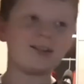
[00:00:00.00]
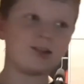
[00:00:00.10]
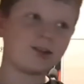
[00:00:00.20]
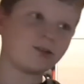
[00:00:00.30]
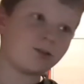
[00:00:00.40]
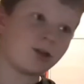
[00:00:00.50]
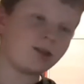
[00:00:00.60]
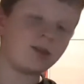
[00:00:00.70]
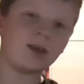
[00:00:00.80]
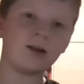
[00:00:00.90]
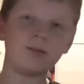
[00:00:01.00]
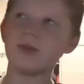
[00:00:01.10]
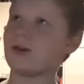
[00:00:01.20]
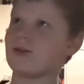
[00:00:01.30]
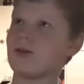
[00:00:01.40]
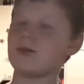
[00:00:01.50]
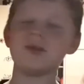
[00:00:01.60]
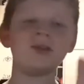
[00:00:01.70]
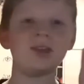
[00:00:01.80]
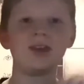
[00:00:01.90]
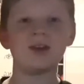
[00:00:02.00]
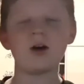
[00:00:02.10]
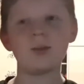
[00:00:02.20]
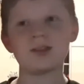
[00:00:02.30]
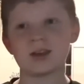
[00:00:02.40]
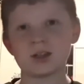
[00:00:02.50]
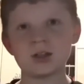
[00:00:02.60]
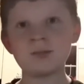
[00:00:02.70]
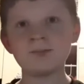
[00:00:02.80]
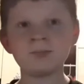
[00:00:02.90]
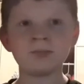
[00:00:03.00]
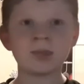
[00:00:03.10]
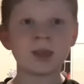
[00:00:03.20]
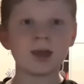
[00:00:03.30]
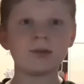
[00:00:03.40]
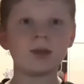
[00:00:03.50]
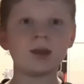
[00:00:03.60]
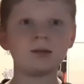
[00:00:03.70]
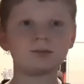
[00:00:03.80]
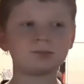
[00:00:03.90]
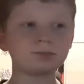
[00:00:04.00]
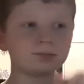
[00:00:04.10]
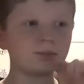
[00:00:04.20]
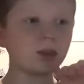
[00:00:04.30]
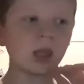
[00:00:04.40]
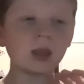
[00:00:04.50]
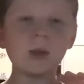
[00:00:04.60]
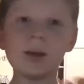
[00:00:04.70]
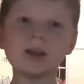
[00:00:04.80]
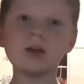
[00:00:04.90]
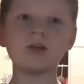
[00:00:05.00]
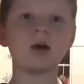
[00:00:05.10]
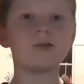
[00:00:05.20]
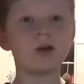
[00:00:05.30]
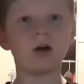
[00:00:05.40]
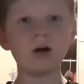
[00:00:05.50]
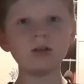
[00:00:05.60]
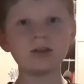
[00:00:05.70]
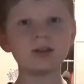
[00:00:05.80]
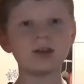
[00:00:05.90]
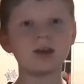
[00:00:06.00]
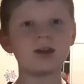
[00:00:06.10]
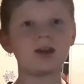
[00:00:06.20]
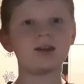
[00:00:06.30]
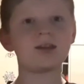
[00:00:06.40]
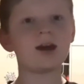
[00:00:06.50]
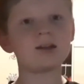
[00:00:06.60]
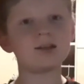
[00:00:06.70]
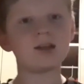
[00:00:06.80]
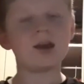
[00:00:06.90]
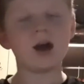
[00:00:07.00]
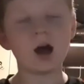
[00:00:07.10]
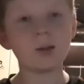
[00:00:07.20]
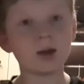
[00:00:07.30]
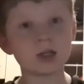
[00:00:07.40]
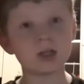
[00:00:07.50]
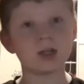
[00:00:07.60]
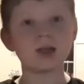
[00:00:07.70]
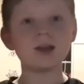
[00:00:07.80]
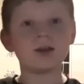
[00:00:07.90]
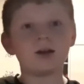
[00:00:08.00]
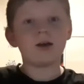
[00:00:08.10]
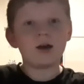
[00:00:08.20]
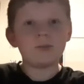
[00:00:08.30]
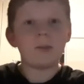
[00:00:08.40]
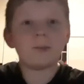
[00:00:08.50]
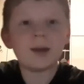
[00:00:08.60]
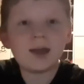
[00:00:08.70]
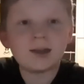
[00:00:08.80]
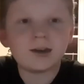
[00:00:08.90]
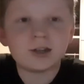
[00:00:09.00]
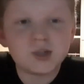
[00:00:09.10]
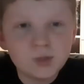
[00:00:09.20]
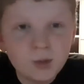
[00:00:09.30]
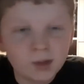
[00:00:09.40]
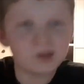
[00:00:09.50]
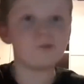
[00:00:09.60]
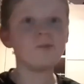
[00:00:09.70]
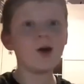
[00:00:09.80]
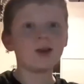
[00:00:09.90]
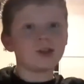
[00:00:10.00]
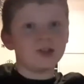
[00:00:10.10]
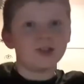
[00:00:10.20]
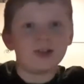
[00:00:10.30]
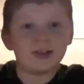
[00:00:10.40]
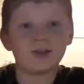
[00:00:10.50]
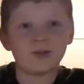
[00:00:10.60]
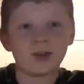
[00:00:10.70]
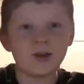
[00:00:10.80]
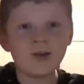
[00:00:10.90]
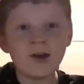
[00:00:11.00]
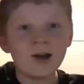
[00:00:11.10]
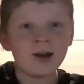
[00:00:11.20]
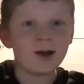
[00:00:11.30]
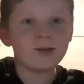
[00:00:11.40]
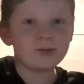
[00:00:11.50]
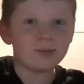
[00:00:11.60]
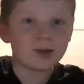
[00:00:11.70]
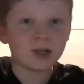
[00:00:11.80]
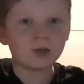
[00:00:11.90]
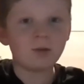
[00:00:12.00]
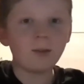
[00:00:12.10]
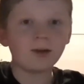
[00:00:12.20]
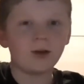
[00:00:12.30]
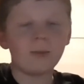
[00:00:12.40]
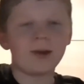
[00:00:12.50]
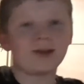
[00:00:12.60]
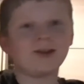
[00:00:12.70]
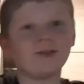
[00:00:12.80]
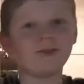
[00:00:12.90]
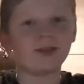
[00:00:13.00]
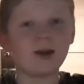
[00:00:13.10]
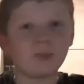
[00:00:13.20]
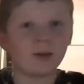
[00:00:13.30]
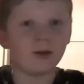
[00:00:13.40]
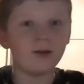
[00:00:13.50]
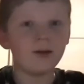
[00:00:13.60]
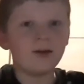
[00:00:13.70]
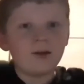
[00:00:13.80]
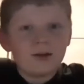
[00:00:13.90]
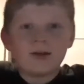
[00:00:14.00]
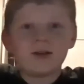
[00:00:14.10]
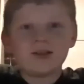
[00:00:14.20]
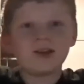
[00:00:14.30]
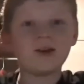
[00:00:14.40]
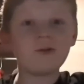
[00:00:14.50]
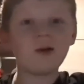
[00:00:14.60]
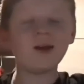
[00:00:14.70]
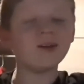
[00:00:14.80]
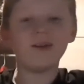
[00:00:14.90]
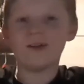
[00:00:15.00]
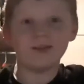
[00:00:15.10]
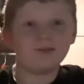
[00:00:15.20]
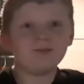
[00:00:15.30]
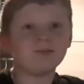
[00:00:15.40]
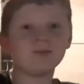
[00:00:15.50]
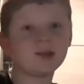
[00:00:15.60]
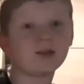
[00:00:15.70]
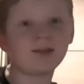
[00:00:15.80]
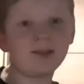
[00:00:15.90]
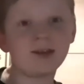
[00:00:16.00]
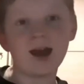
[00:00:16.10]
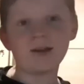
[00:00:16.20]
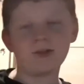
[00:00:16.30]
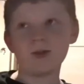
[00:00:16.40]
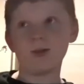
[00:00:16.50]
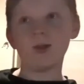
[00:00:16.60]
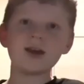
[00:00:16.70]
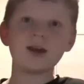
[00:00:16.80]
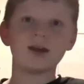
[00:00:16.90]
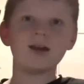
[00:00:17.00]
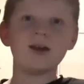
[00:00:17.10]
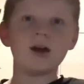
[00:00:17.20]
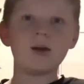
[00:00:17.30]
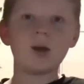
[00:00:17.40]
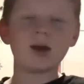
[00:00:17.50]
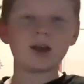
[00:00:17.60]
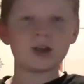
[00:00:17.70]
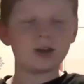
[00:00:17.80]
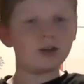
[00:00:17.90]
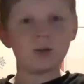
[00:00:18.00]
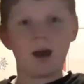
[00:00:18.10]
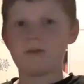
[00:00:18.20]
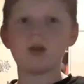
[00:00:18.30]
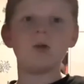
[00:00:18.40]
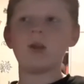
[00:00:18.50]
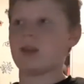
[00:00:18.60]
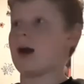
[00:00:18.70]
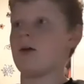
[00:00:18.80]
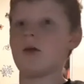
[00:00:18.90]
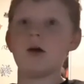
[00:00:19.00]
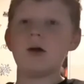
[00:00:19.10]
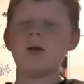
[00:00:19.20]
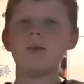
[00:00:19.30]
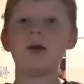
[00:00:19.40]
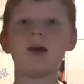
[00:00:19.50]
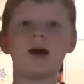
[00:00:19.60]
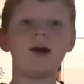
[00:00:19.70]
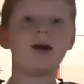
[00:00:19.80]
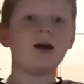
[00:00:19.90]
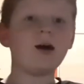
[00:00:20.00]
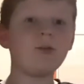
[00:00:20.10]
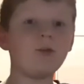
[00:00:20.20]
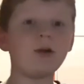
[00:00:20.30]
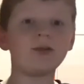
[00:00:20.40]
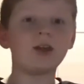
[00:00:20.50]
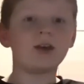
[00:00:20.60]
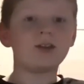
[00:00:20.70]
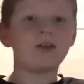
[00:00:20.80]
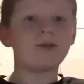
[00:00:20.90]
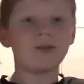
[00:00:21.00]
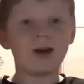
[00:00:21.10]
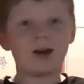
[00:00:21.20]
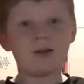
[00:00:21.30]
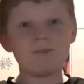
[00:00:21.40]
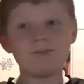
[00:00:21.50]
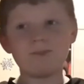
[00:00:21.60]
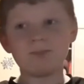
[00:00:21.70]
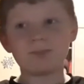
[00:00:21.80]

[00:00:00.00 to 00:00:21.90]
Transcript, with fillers: in the descri- in the um, description, the comment section, and then the big news I've got is that i have actually um, made a small bit of merchandise for you. Um, my channel's probably not big enough for that, but you know why not? You you can if you want. Um, I guess you can do whatever you want now. But yeah, um, what I've done is I've um,